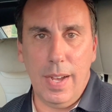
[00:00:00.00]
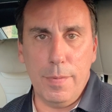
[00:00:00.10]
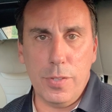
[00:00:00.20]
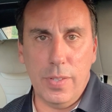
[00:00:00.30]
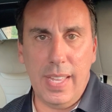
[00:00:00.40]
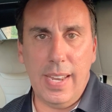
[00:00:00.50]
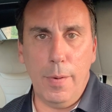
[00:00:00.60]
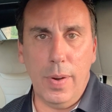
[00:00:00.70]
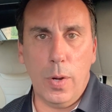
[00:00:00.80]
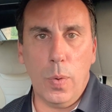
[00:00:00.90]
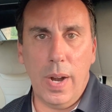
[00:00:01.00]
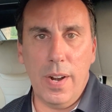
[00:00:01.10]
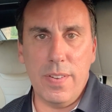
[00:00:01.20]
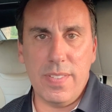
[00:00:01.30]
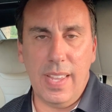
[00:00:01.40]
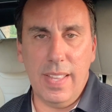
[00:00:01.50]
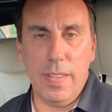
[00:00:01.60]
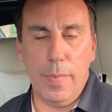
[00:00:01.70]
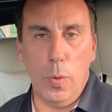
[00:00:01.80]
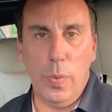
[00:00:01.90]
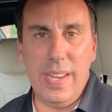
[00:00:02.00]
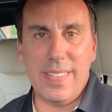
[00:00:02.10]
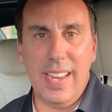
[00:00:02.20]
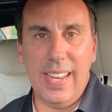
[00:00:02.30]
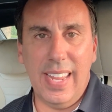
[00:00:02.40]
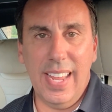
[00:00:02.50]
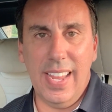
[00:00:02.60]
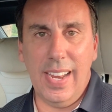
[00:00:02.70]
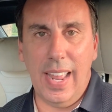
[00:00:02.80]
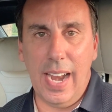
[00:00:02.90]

So then it requires it to be re-signed again.